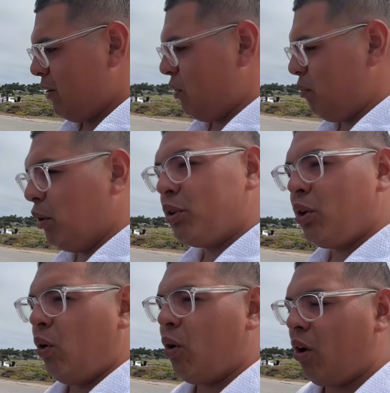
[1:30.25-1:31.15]
we built the
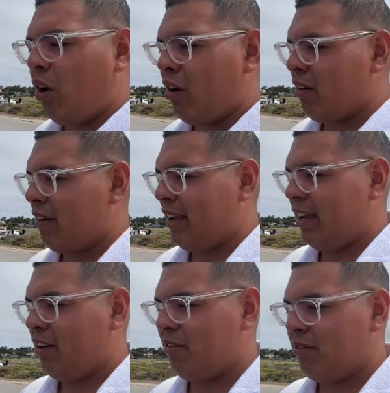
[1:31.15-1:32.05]
whole car
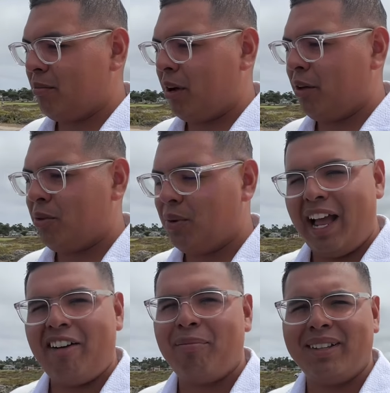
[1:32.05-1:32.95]
in about
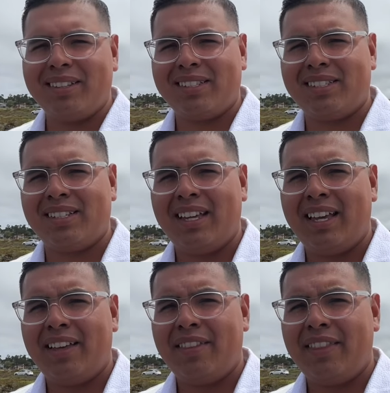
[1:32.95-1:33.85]
3.5 months.
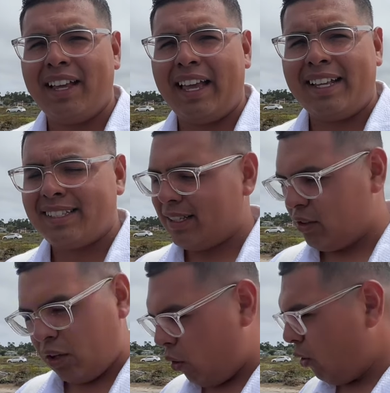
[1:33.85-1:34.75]

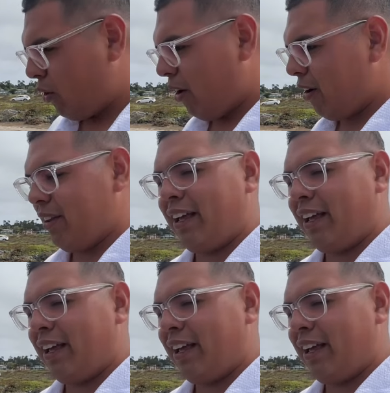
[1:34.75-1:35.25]
The whole car, like